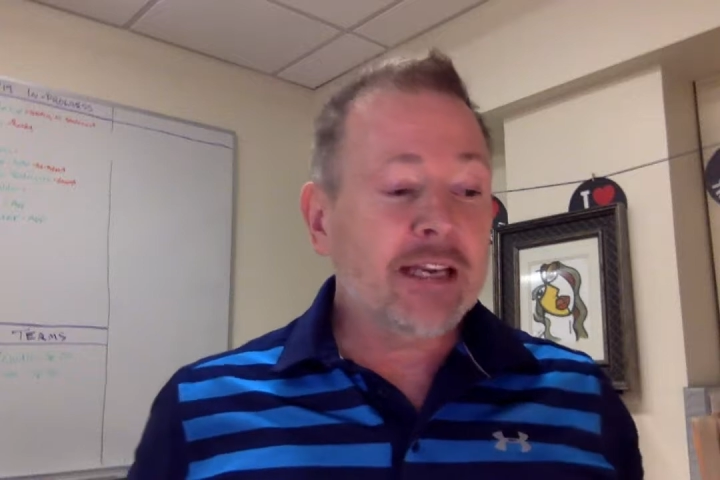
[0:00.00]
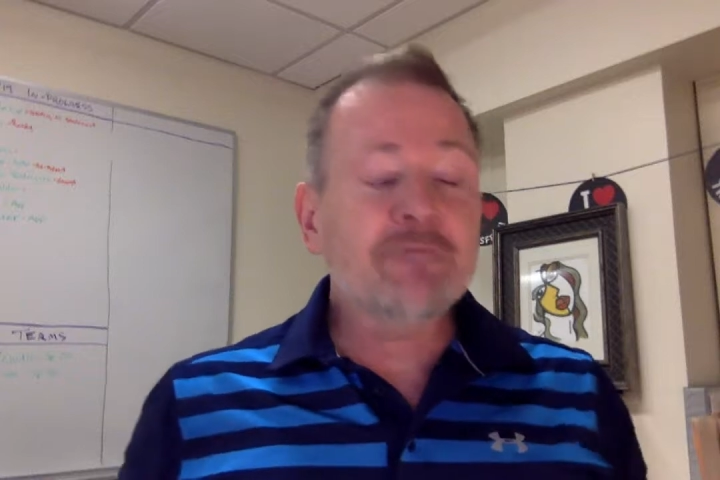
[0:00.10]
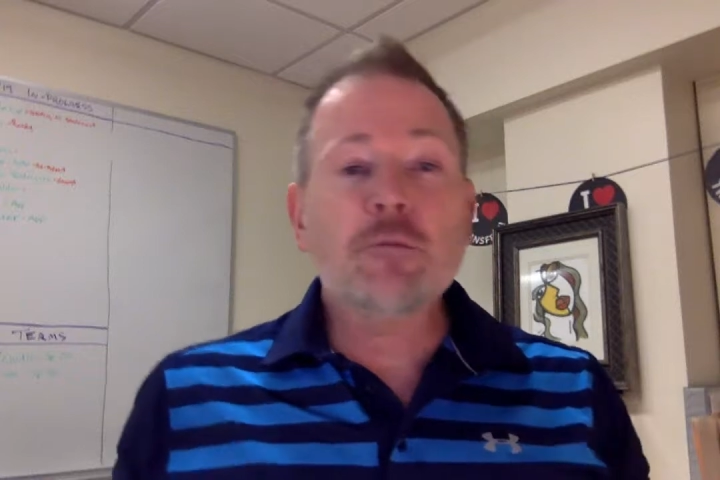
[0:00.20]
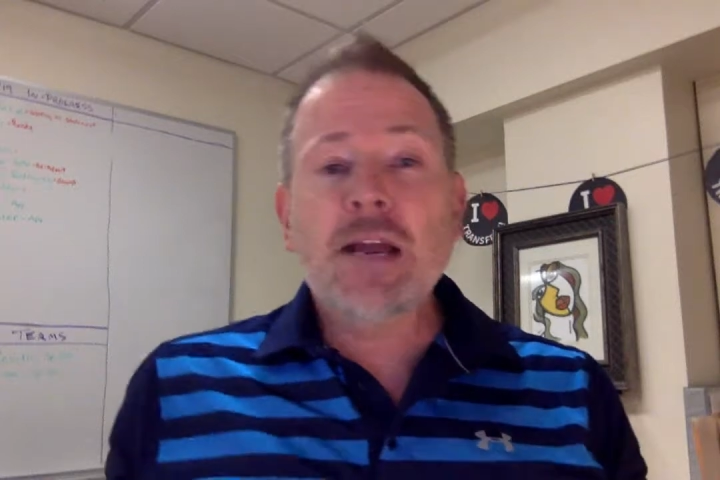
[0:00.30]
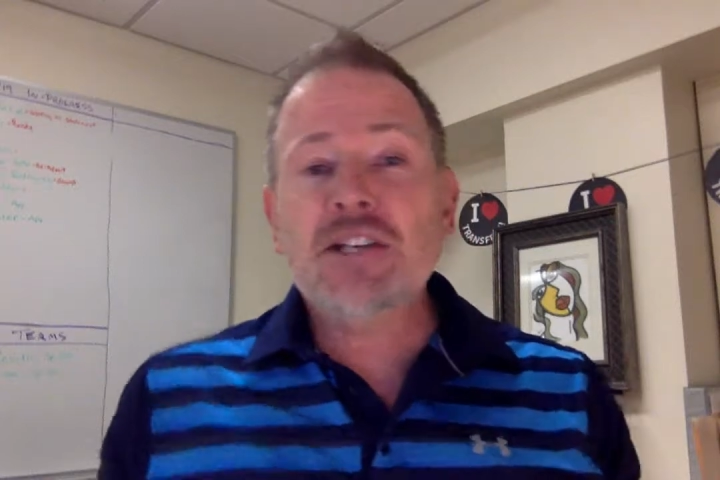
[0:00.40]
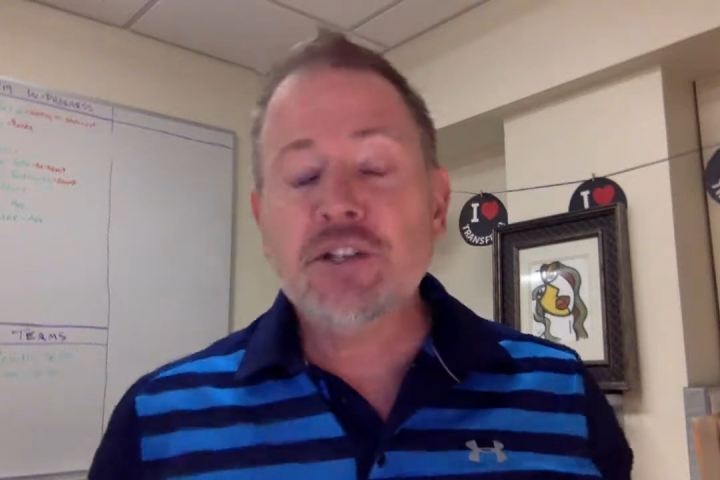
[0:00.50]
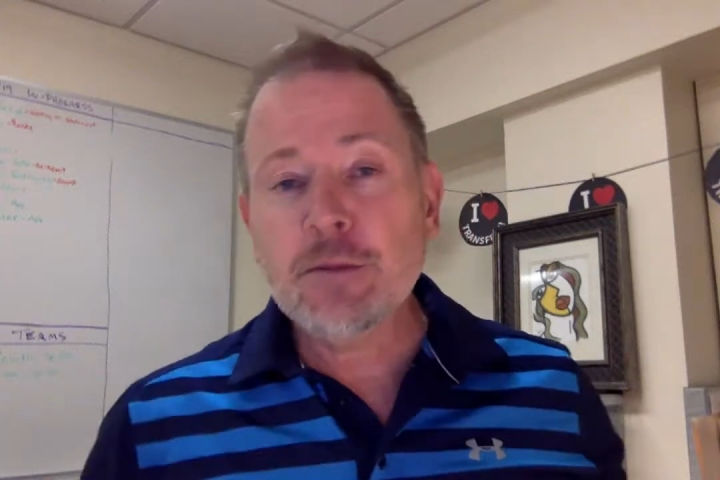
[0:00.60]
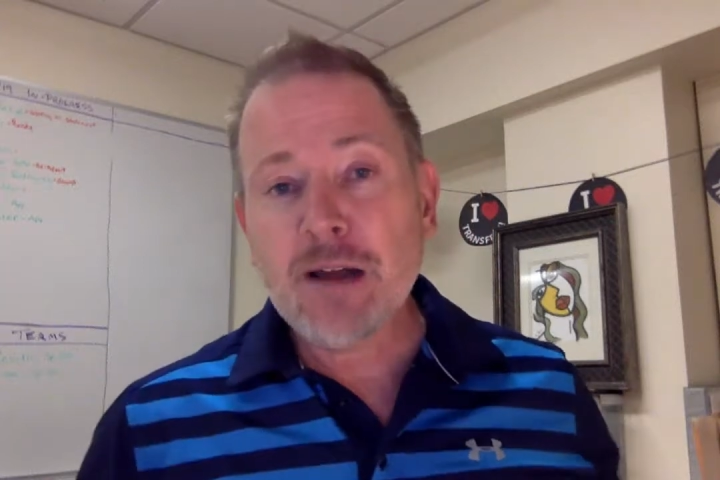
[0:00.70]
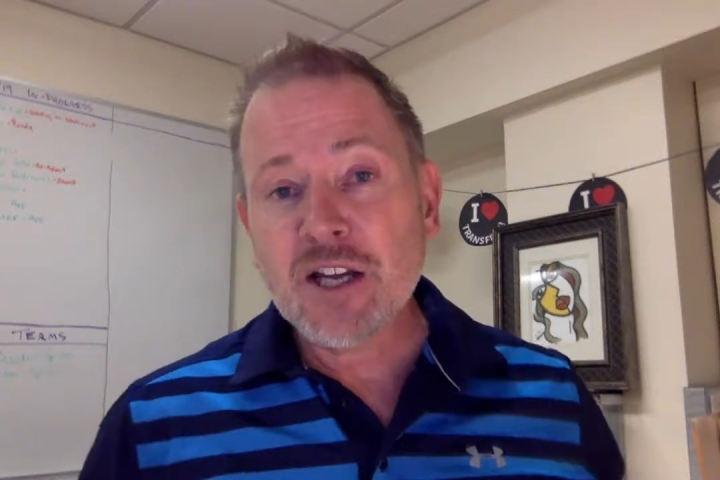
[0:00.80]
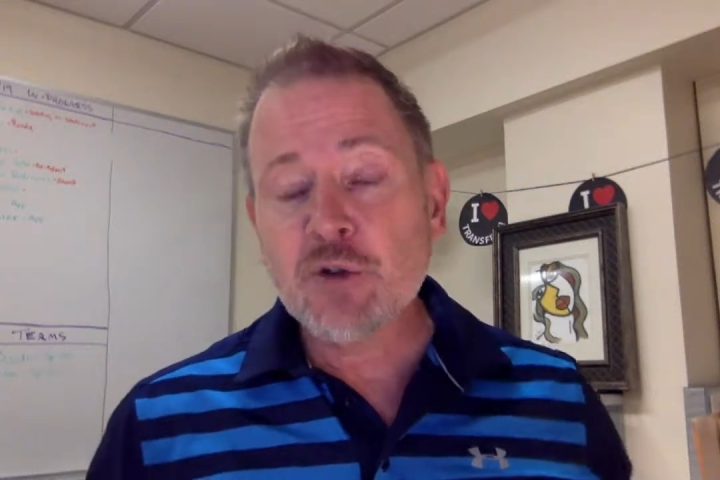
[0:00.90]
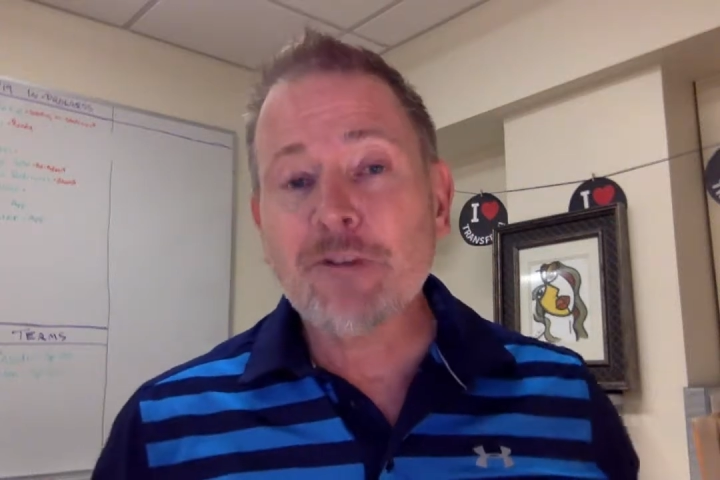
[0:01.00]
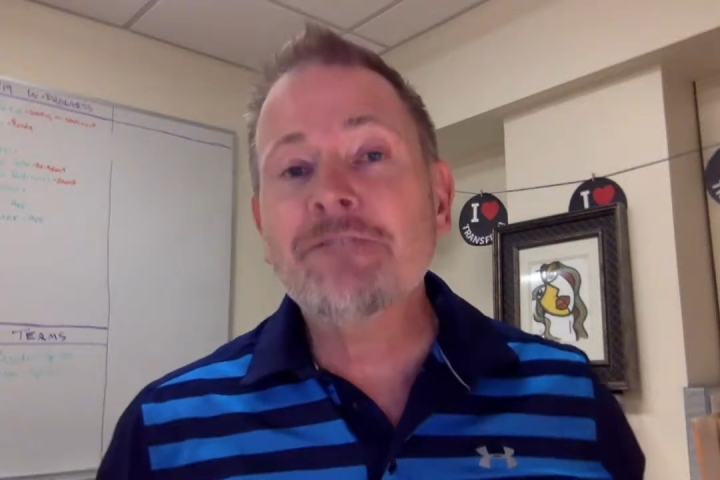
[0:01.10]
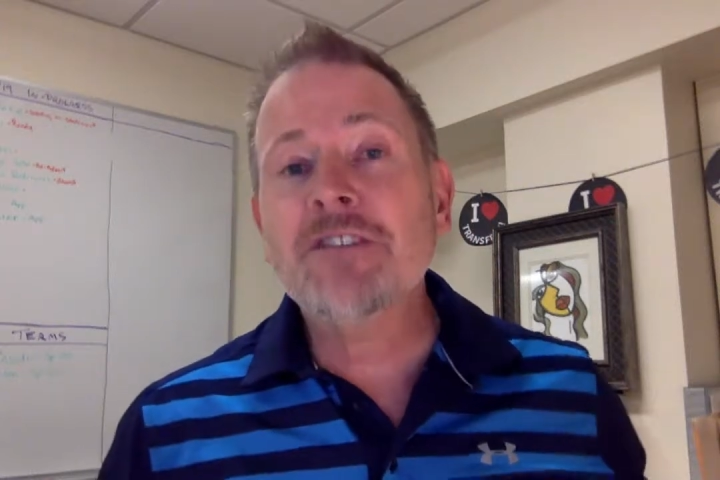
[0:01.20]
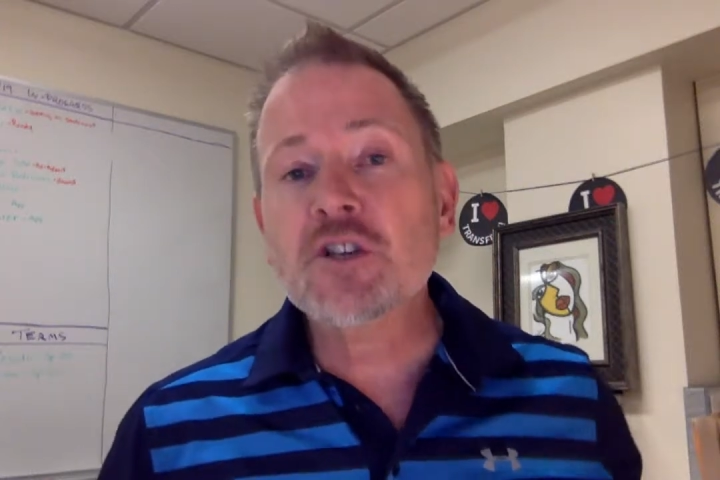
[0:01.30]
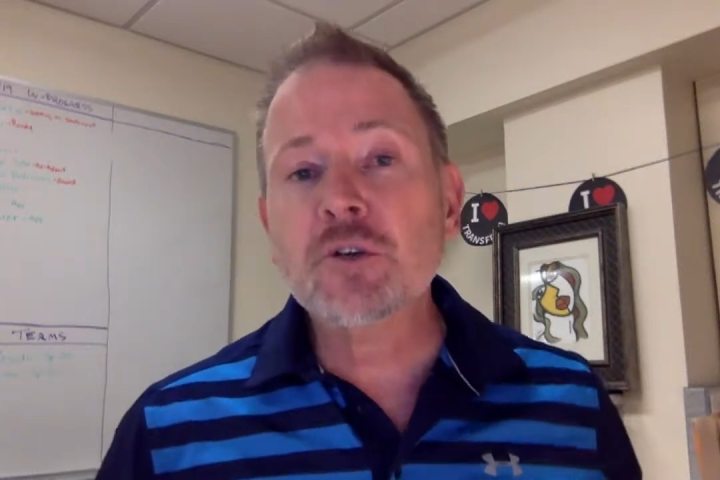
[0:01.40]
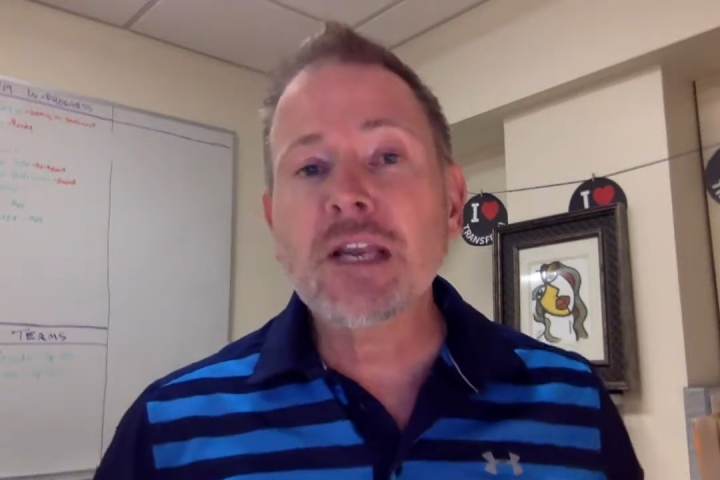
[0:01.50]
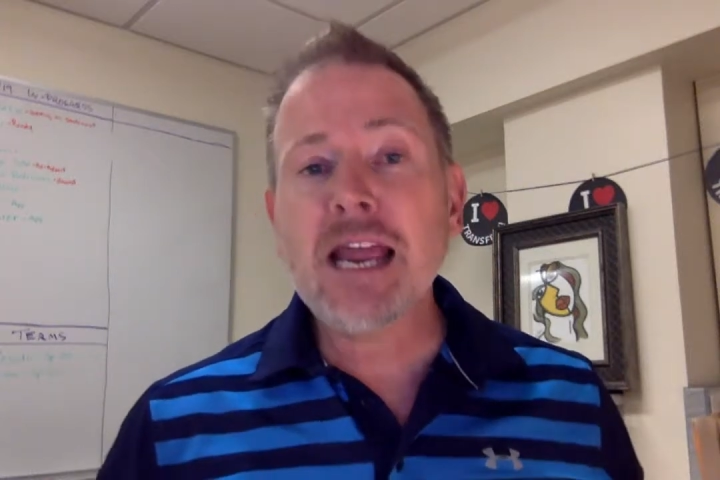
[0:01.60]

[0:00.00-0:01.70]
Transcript: information about your official